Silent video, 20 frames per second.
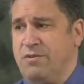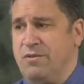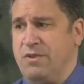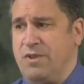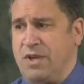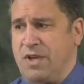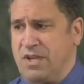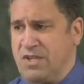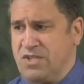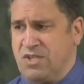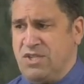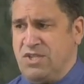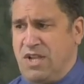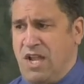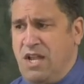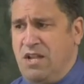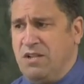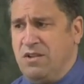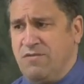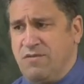the
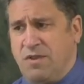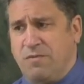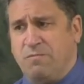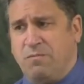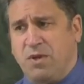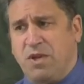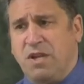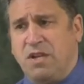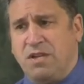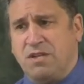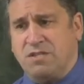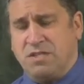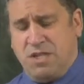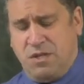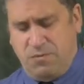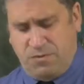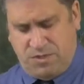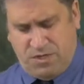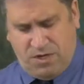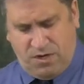extent of the beatings
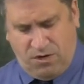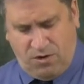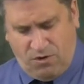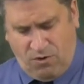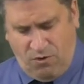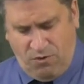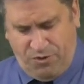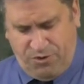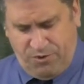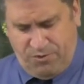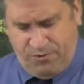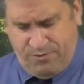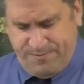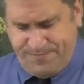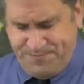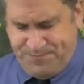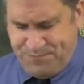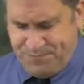he was going to go through.